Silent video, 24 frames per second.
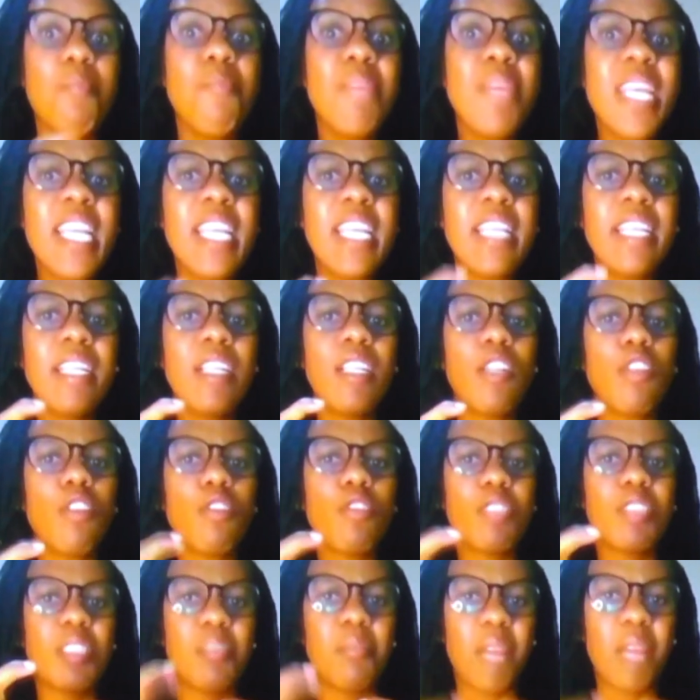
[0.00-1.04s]
me
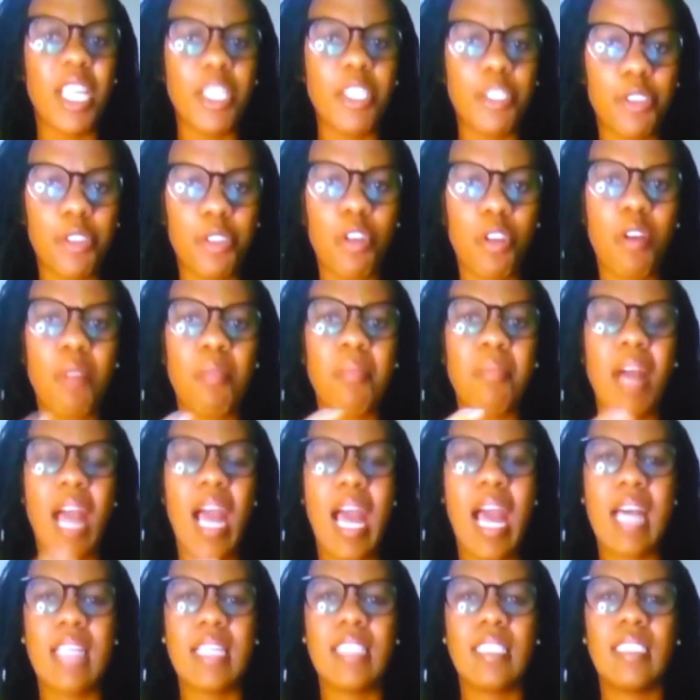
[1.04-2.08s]
losing my job
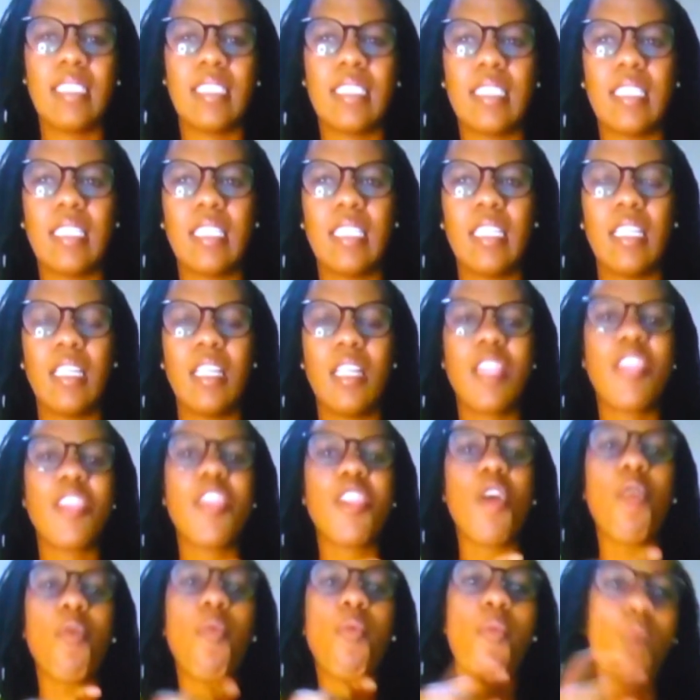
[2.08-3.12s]
as
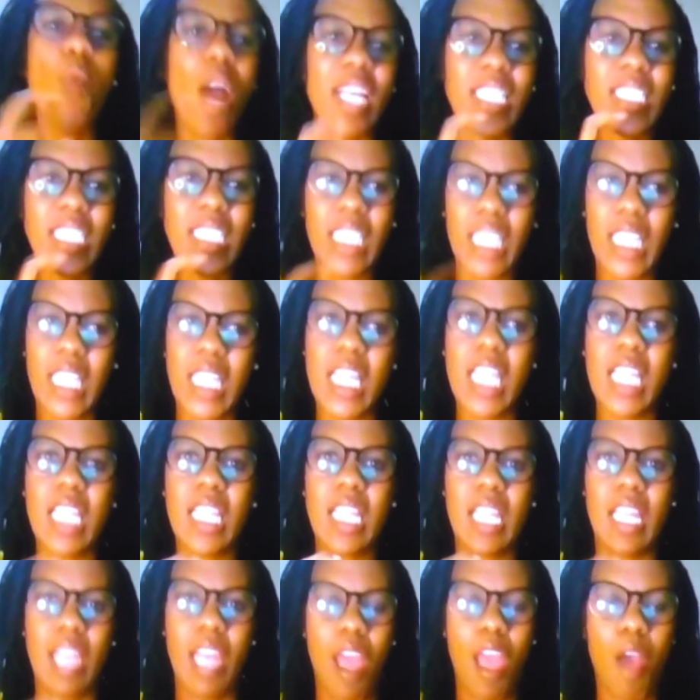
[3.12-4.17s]
the worst thing
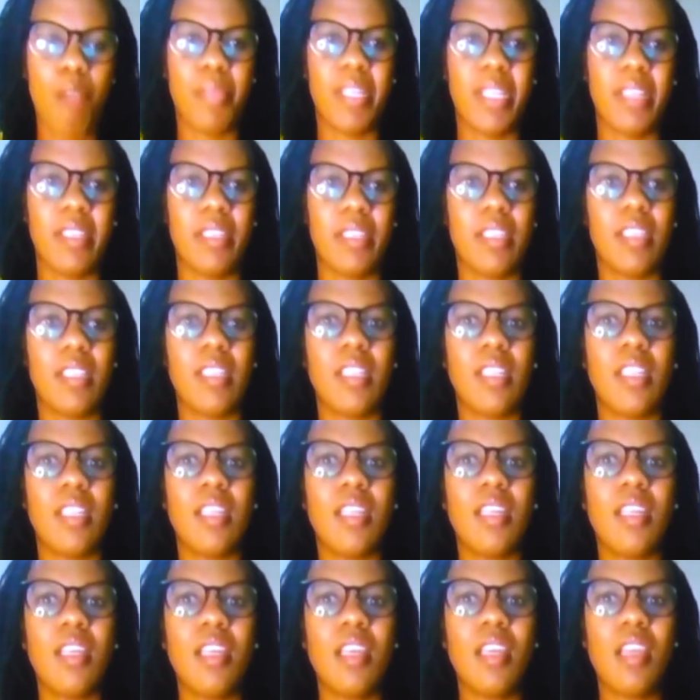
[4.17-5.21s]
that
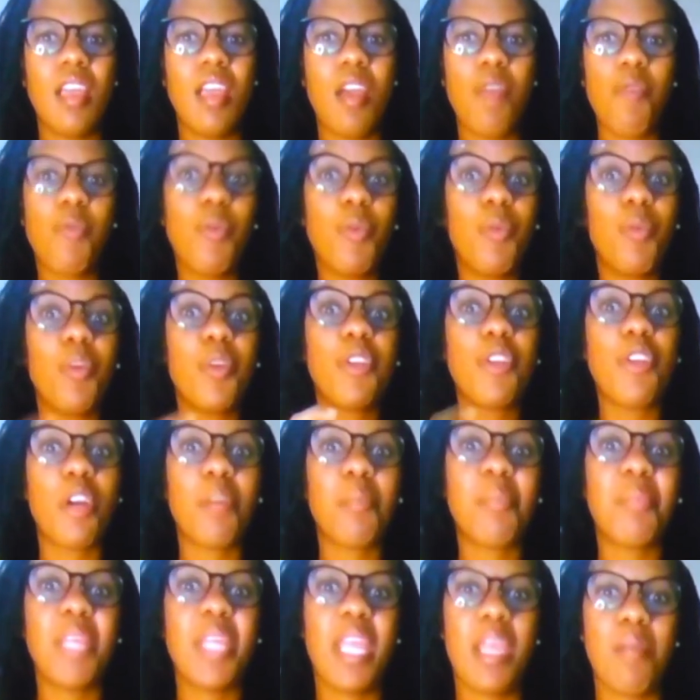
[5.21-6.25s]
happened, we will
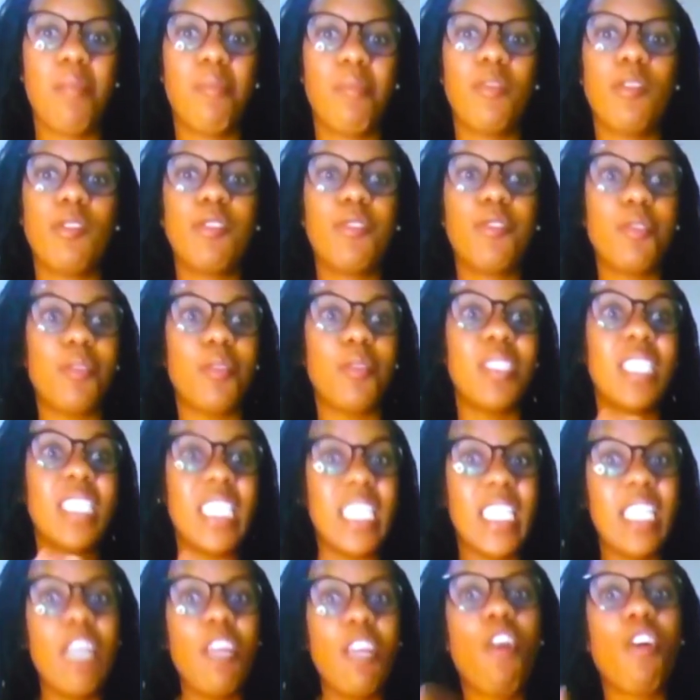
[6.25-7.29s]
not be able to
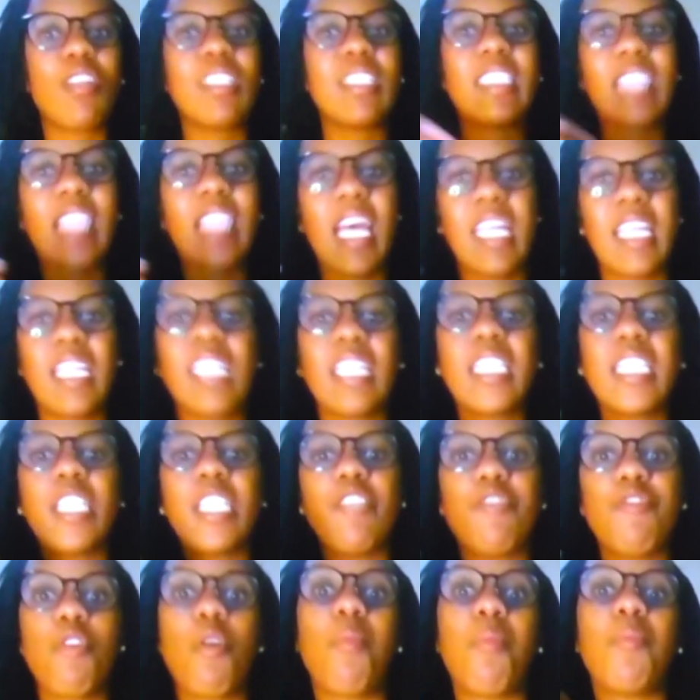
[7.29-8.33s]
see
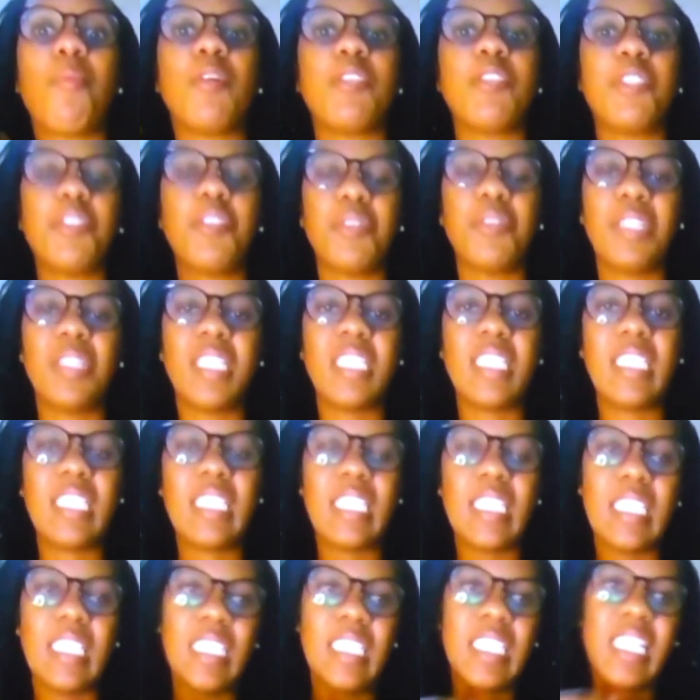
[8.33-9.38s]
alternative
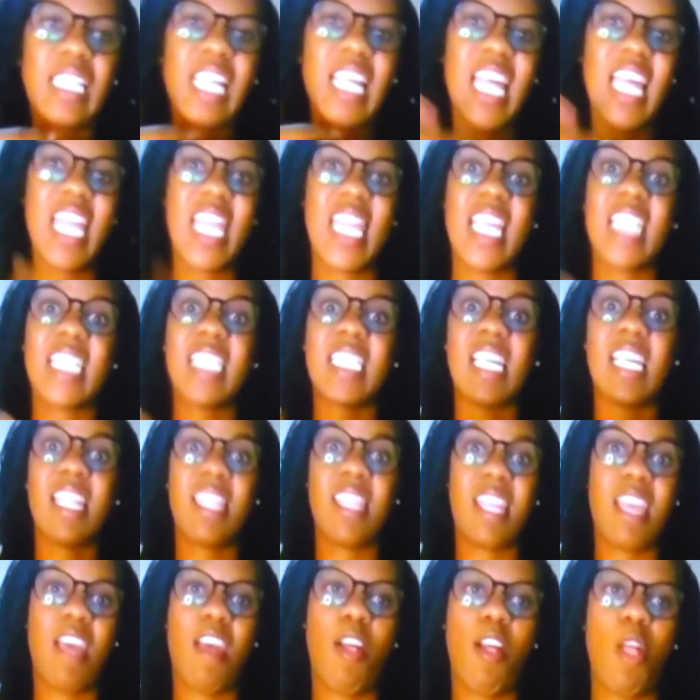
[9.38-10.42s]
opportunities that are
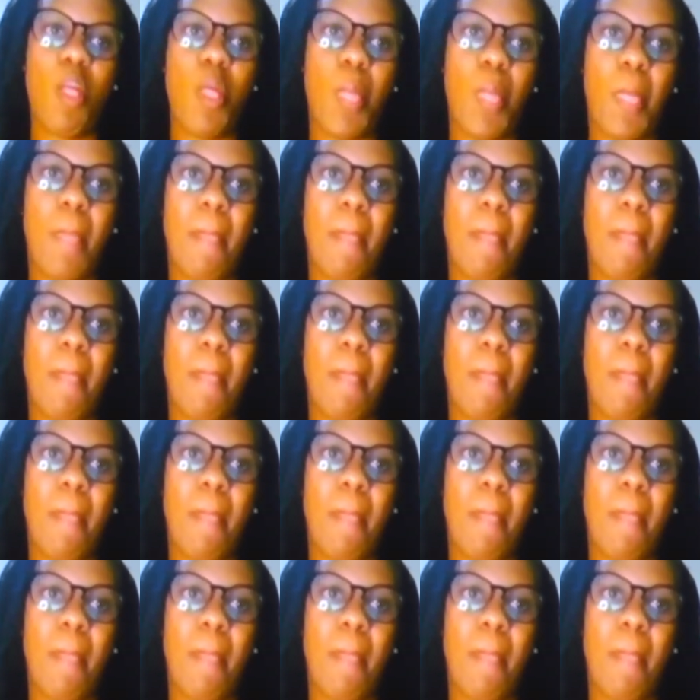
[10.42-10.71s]
there.